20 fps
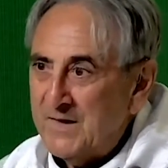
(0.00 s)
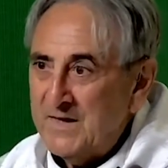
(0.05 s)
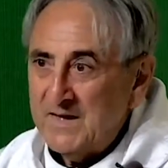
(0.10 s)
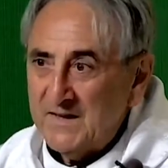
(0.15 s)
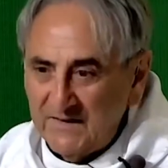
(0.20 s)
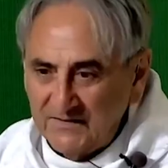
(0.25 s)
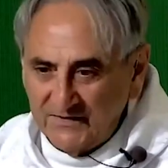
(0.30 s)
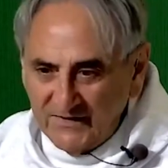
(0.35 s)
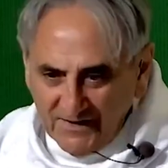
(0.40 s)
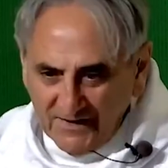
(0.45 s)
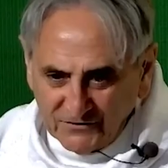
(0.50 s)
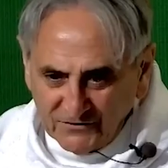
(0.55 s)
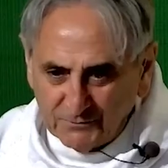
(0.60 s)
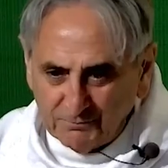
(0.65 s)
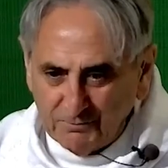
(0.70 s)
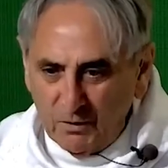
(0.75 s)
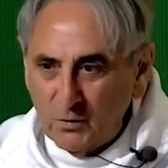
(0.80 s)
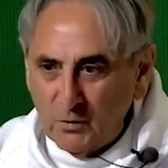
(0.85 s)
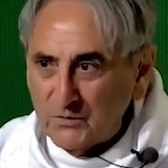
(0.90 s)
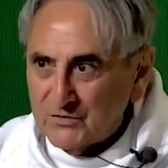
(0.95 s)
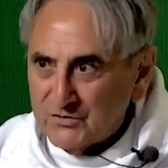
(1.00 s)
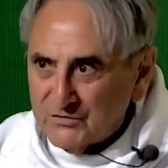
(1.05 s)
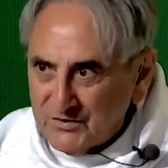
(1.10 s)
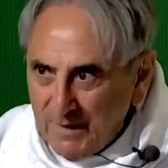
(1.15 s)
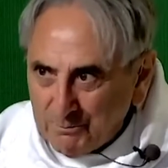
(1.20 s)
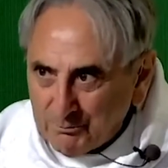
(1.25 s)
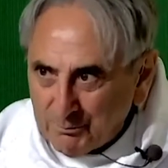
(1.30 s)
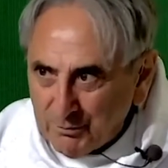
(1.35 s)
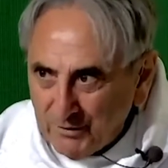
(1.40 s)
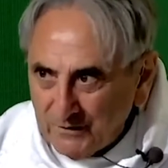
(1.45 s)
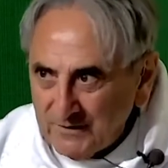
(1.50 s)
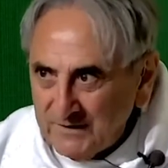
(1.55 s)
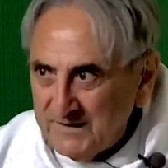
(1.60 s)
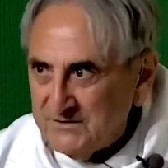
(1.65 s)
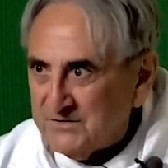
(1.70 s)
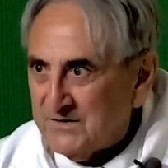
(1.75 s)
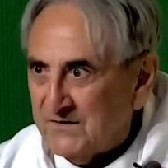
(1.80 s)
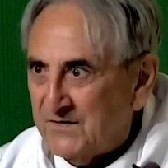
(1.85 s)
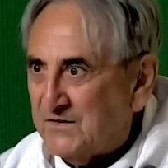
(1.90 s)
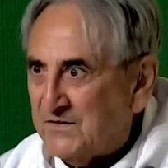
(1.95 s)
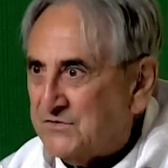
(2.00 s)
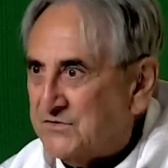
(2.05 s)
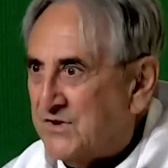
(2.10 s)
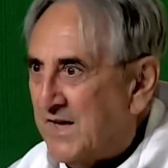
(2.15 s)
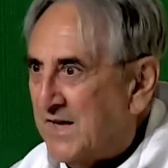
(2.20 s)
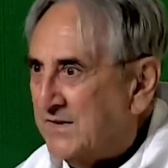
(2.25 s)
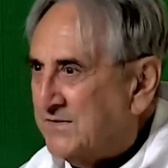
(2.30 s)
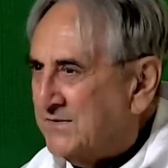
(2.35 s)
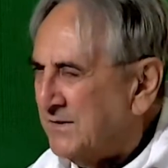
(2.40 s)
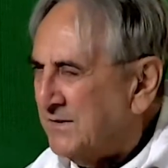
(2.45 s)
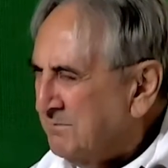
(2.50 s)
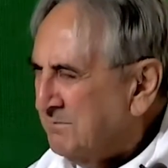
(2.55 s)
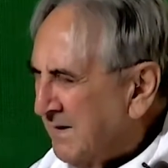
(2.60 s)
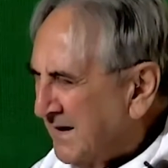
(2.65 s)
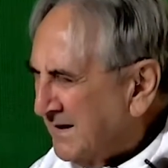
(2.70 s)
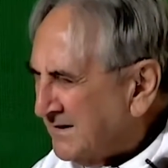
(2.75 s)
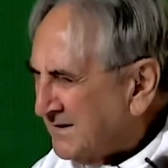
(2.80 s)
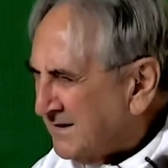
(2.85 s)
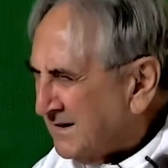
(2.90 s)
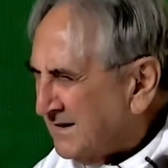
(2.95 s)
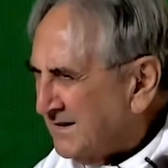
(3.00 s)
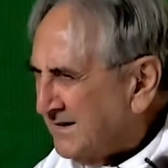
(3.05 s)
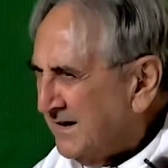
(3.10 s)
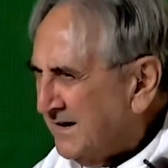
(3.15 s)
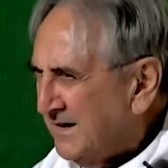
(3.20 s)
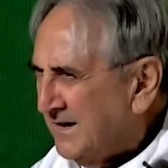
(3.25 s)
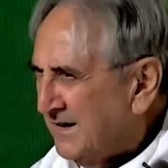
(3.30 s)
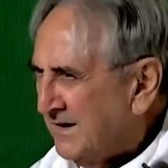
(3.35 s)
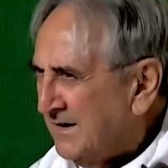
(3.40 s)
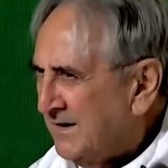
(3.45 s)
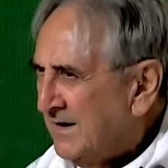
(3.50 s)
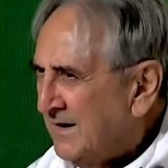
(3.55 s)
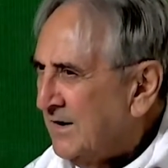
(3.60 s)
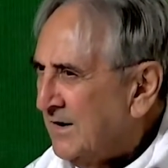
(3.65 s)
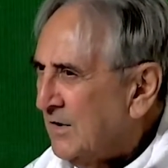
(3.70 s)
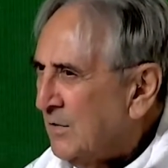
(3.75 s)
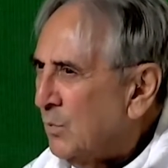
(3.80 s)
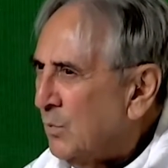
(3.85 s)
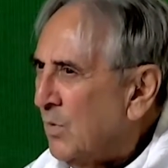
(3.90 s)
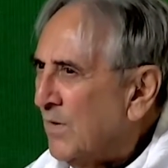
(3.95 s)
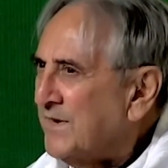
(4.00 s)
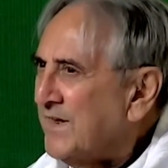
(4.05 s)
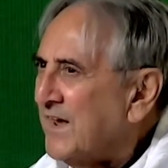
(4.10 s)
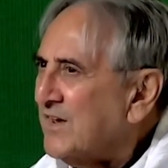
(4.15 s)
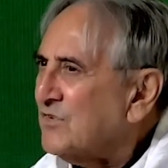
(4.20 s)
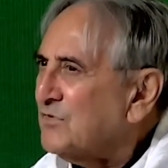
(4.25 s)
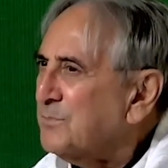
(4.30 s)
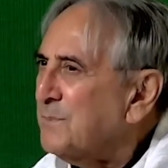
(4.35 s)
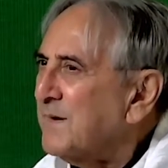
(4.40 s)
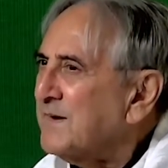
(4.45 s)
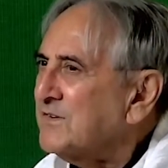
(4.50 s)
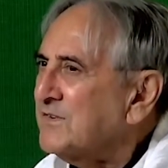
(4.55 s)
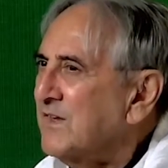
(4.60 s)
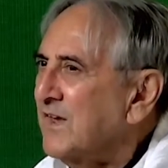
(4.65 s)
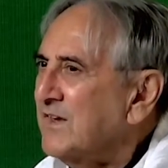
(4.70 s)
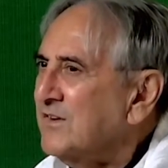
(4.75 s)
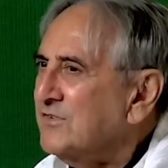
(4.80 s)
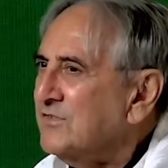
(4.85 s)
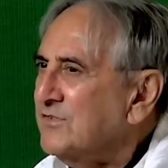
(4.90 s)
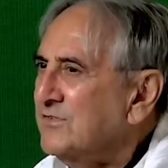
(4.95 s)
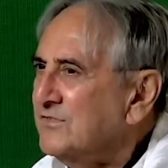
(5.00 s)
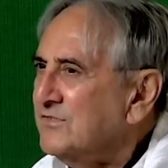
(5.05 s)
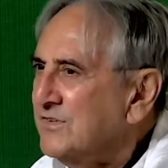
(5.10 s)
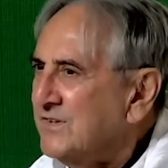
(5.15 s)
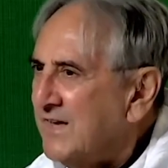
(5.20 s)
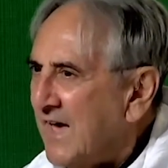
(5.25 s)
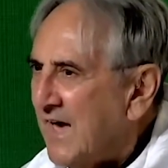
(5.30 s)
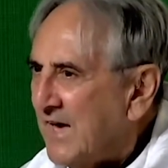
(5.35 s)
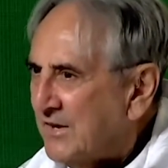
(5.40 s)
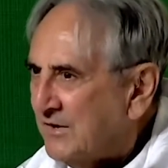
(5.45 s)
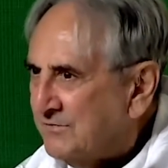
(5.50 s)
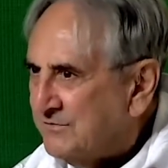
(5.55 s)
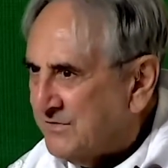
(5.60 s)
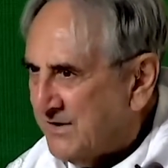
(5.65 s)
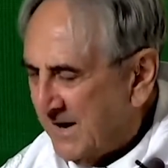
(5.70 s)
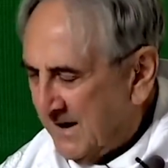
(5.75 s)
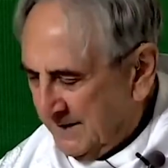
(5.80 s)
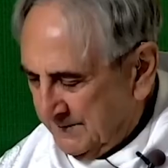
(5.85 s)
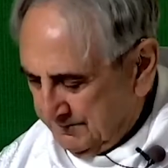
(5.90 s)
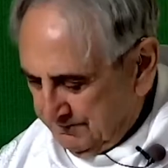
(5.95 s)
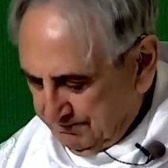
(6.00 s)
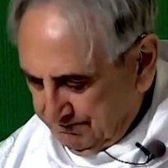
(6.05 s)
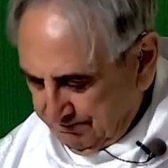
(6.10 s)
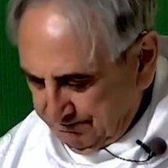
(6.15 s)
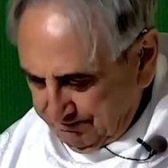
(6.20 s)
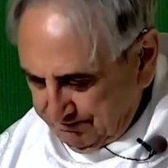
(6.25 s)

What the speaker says: He then spoke separately to the 10 and made clear what expectations he had of them.